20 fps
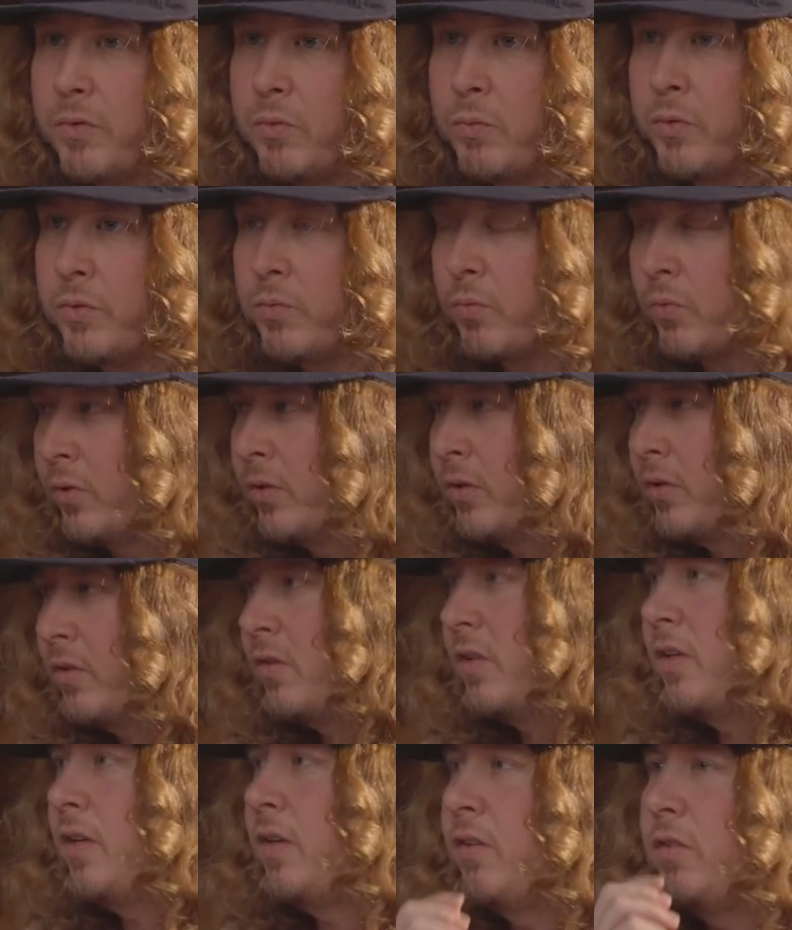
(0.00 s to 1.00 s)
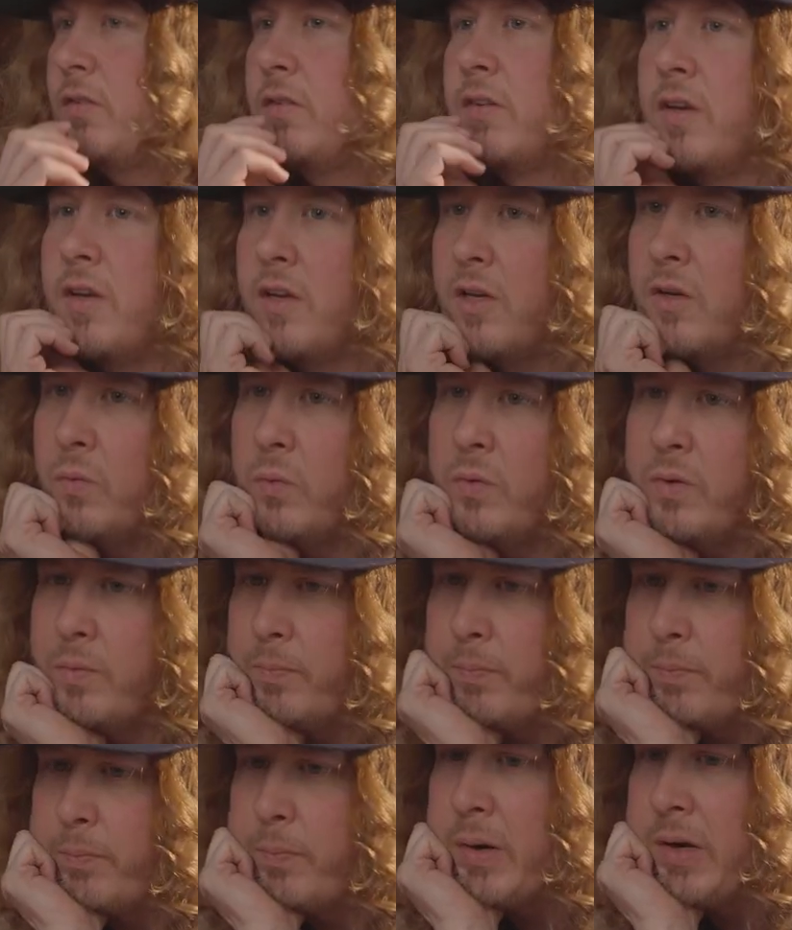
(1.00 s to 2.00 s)
with royalties, we
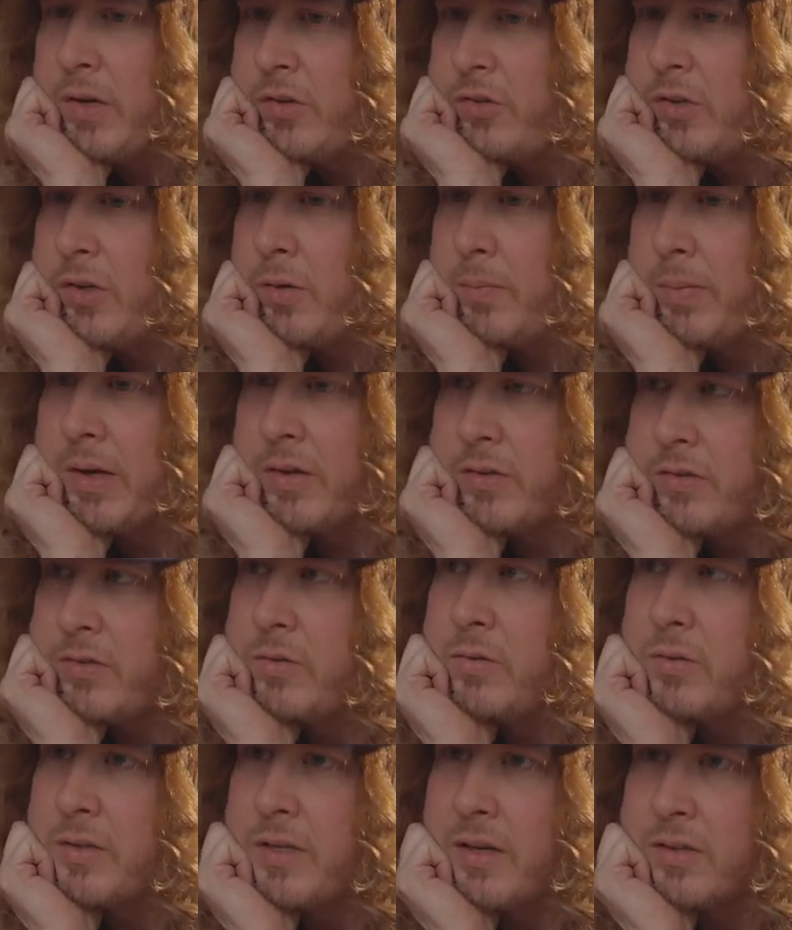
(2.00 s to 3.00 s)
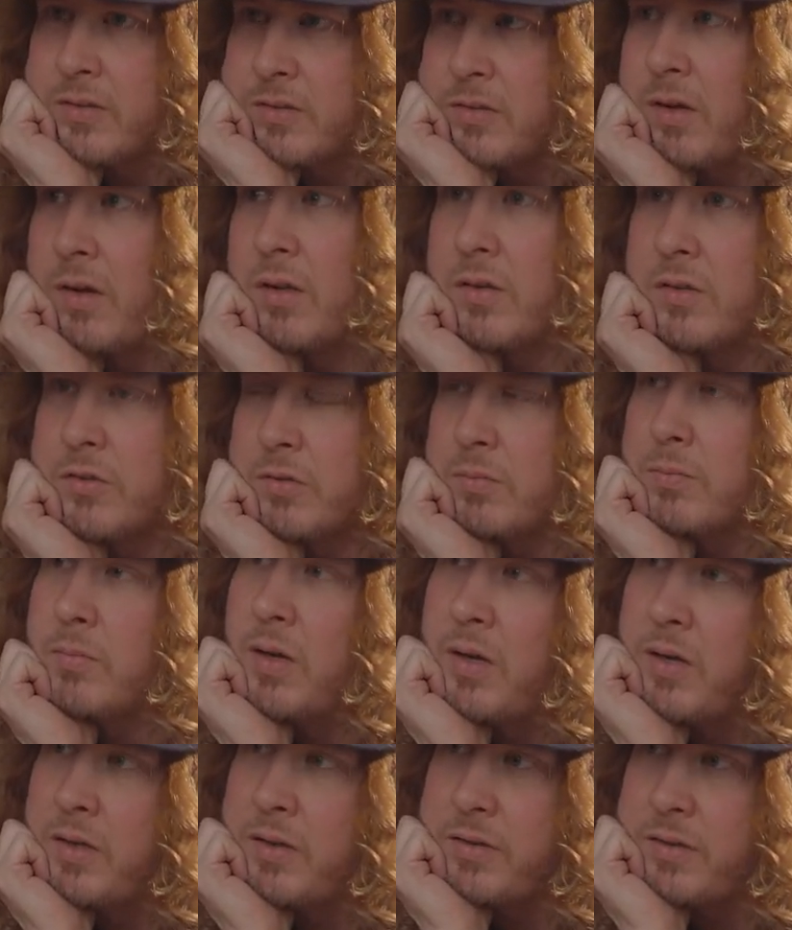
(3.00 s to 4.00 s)
budget about $2,000 a
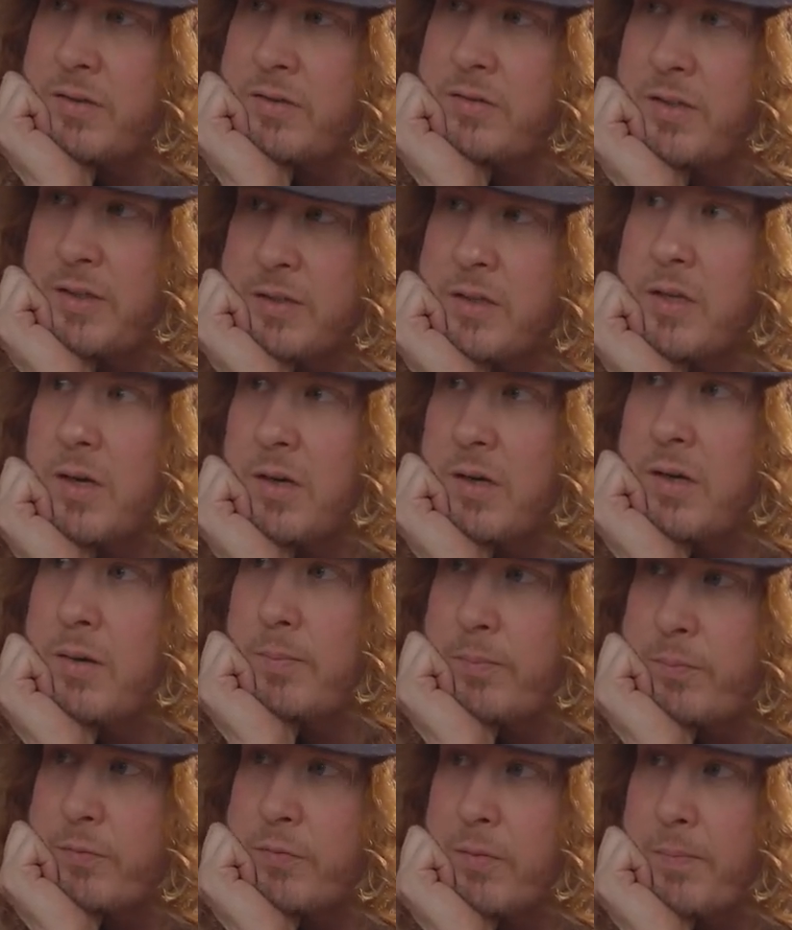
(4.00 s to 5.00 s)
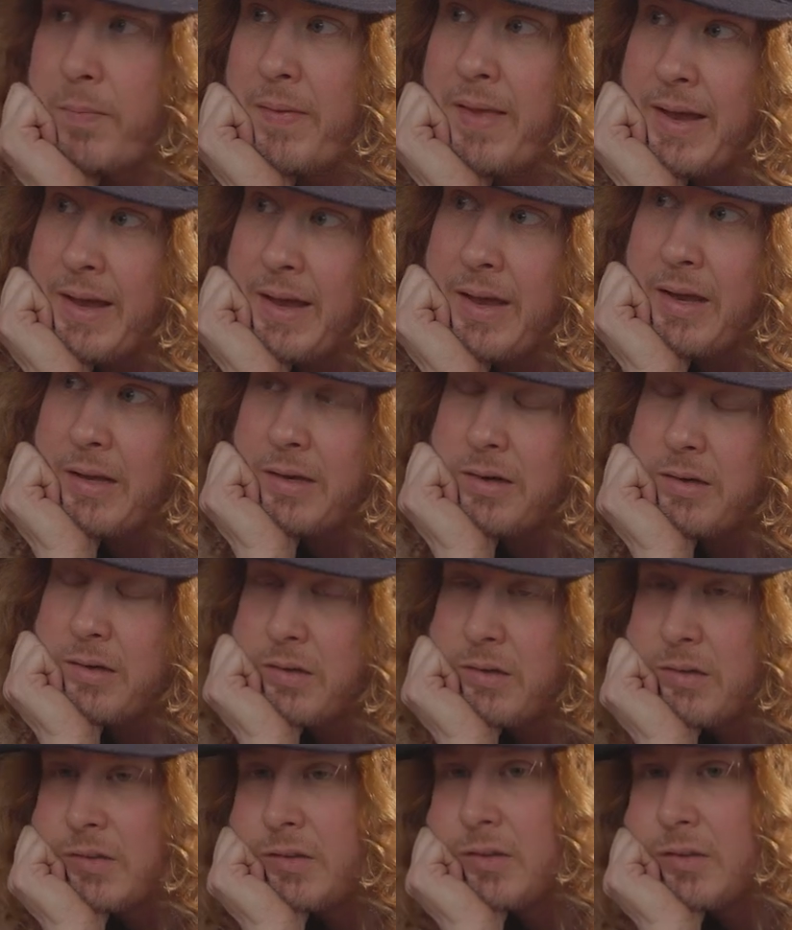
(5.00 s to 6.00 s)
month as income from that.
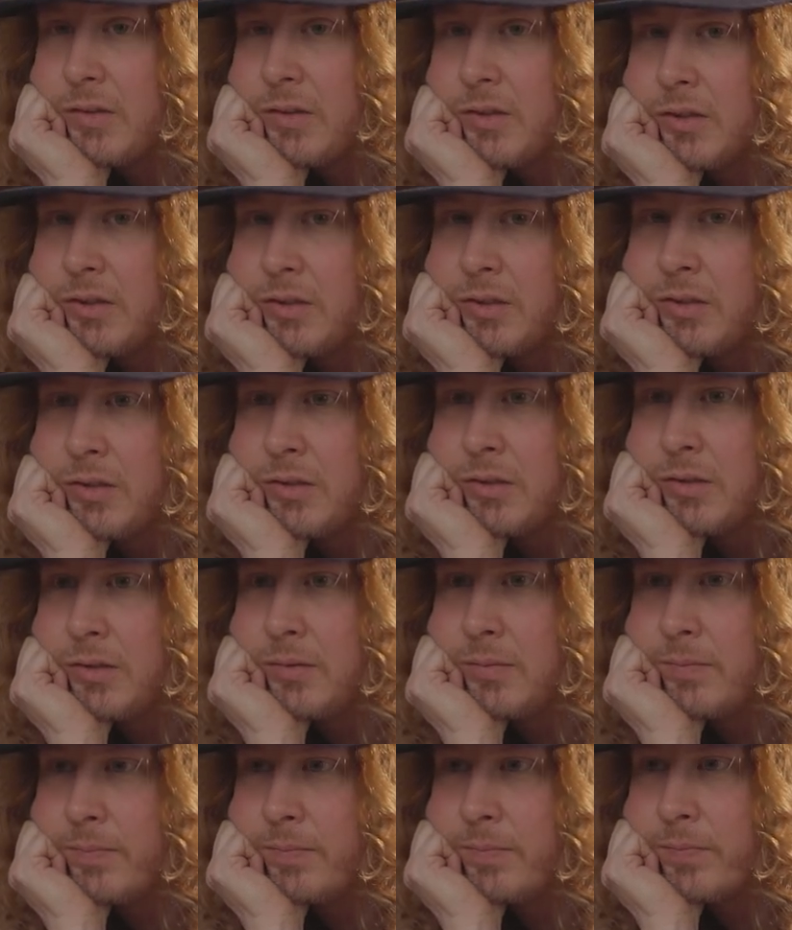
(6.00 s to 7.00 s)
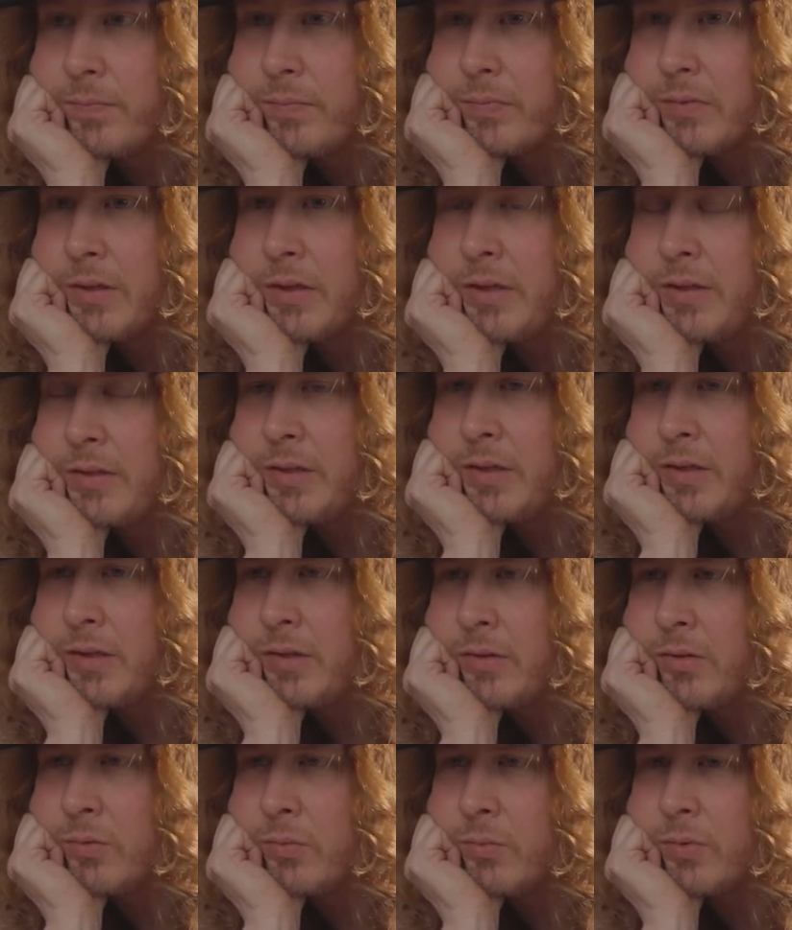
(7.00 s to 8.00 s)
And
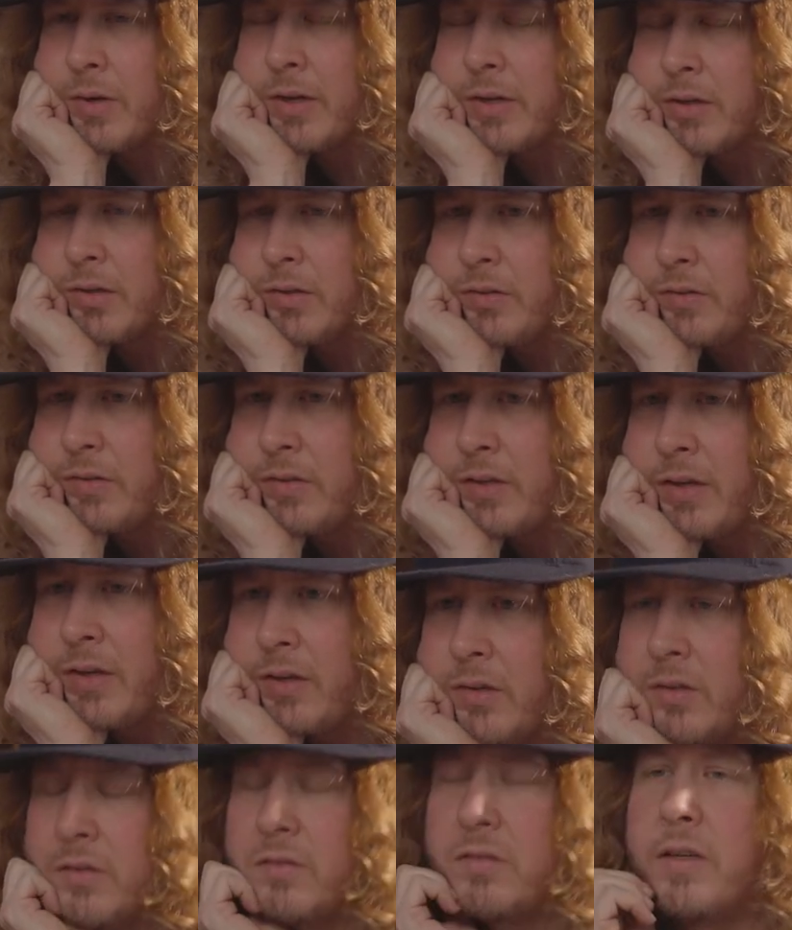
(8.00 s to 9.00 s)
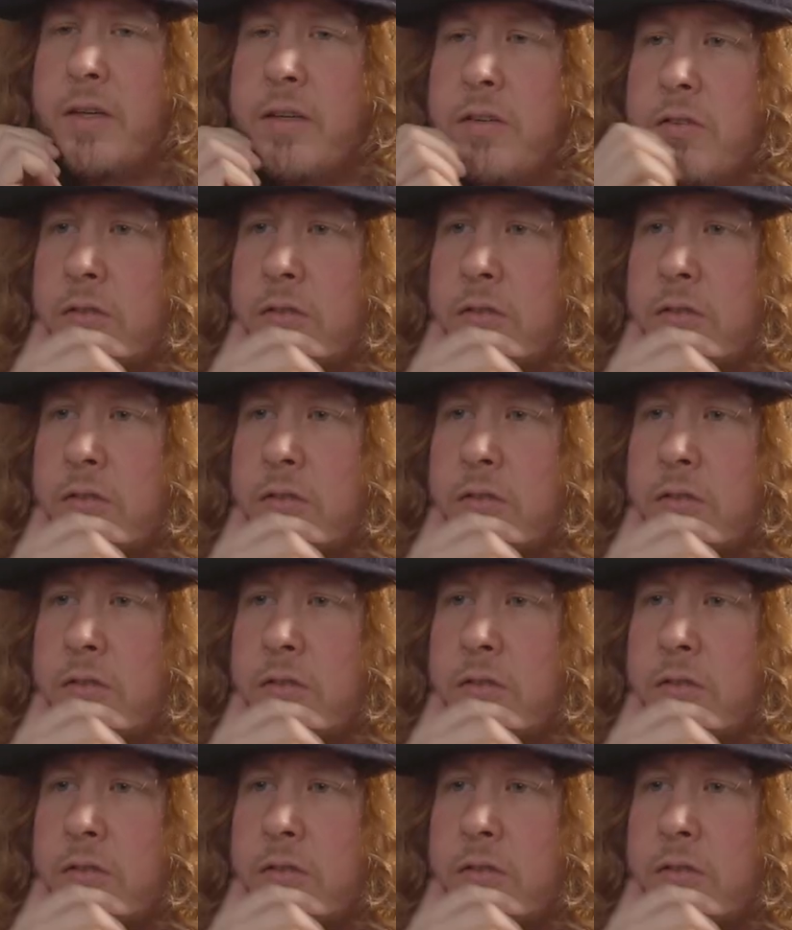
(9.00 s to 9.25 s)
then record sales, like